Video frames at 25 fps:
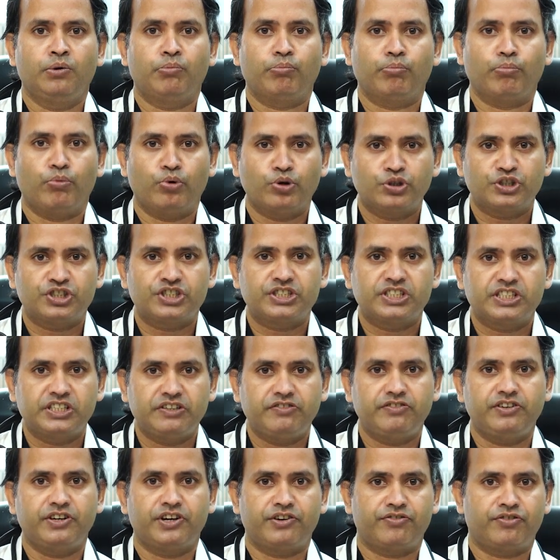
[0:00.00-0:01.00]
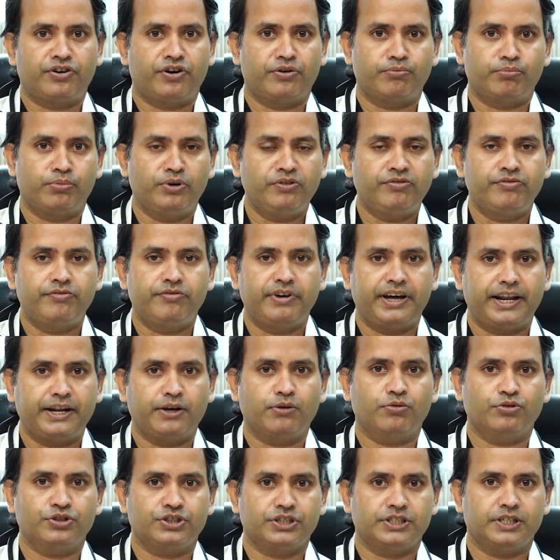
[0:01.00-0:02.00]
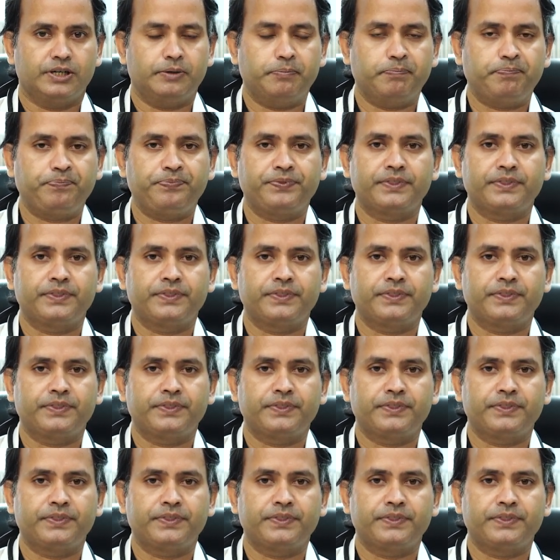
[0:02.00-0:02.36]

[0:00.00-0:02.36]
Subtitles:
most severe form of varicocele.